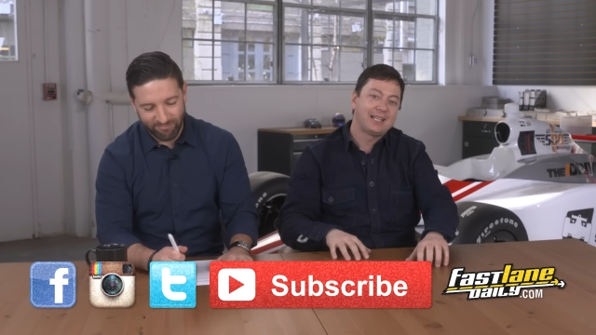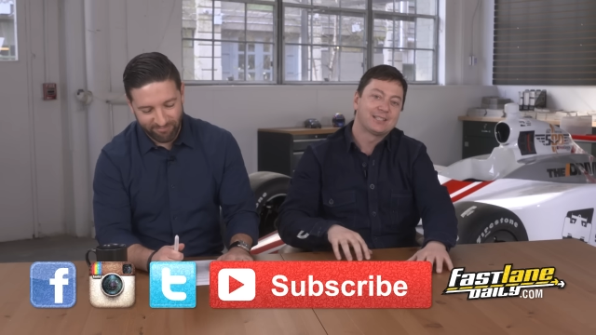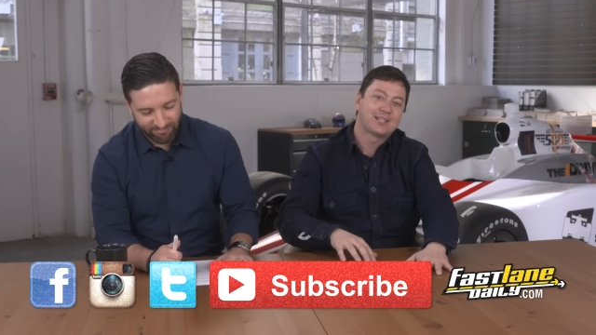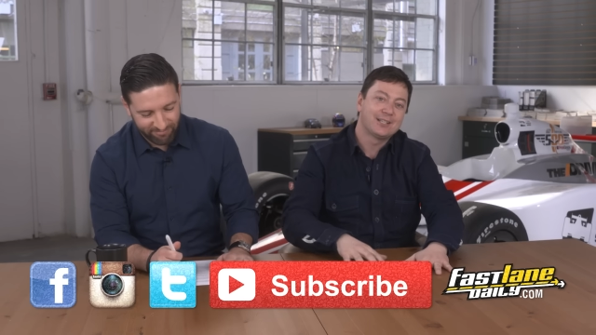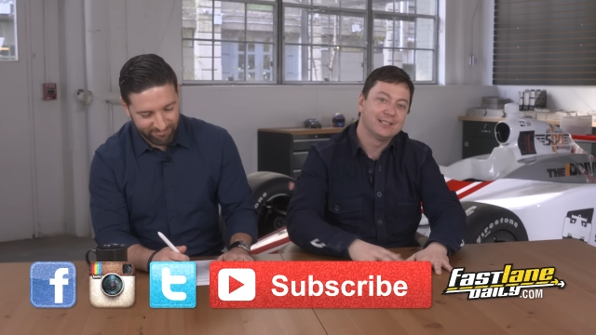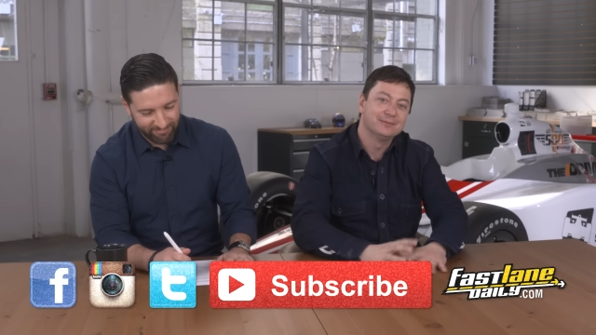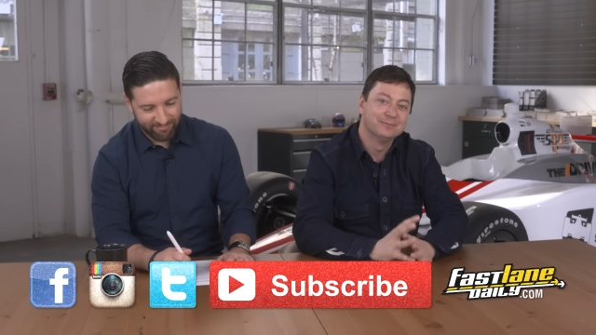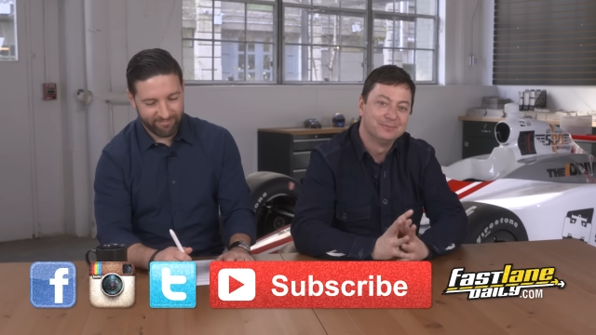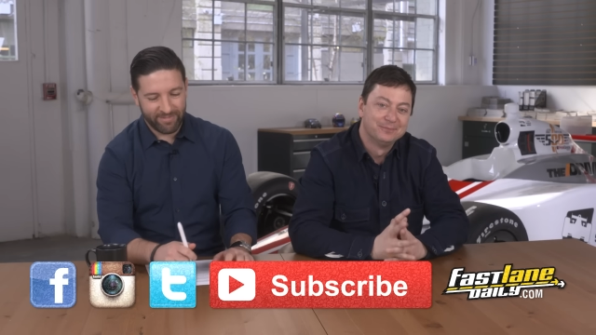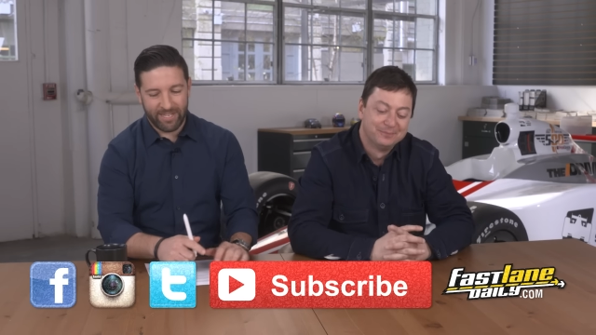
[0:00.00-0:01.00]
Speaker 1: I had to cut it.
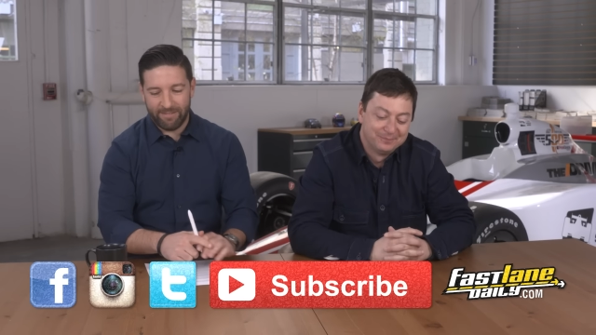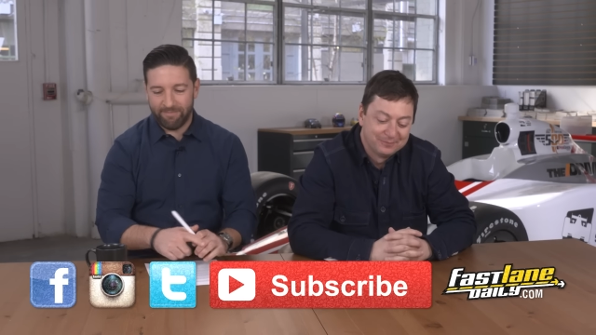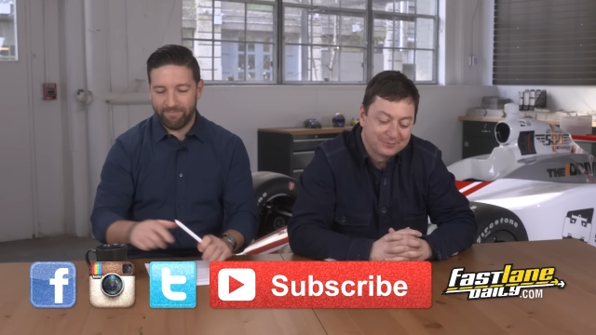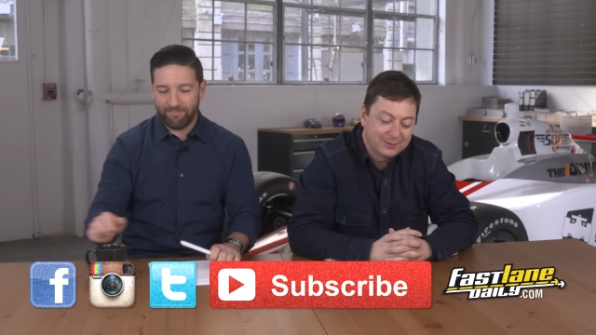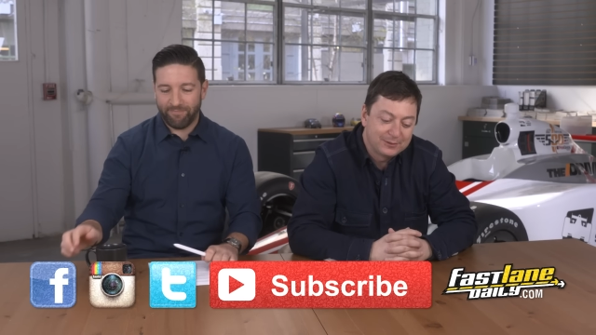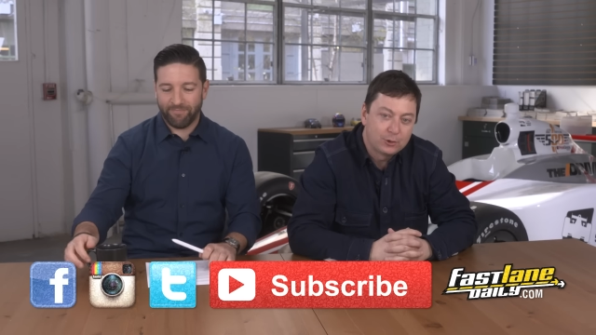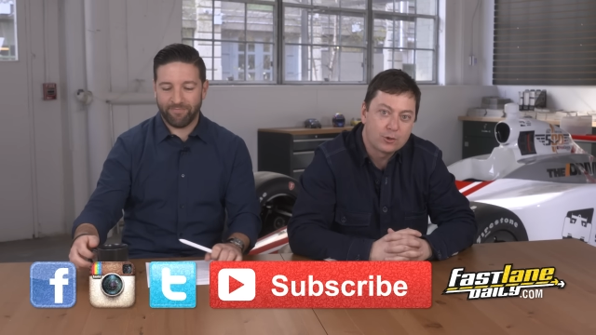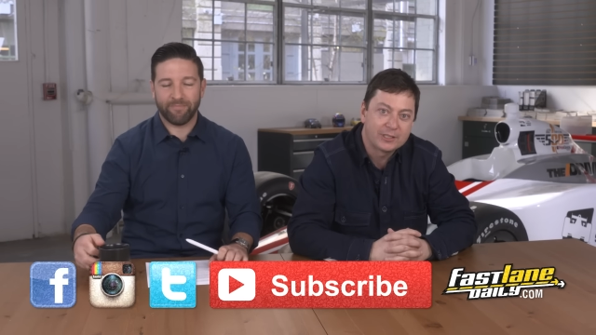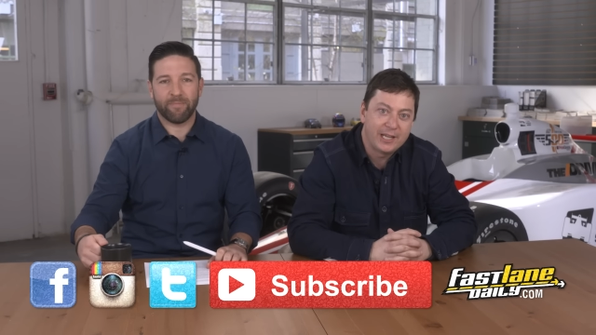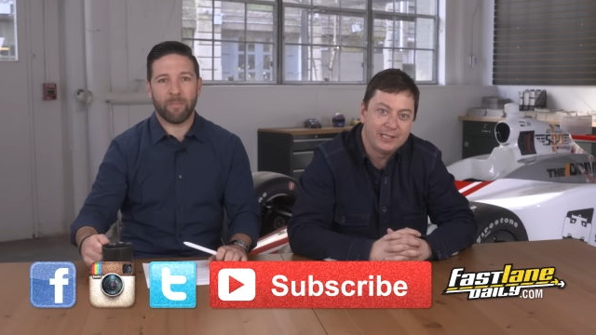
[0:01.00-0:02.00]
Yeah.
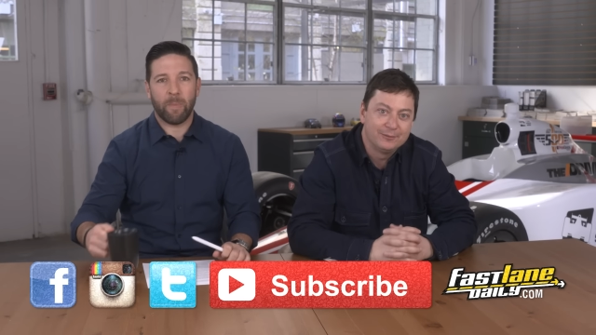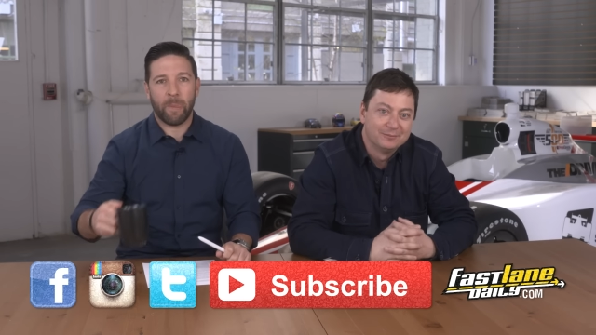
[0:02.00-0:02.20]
Court date.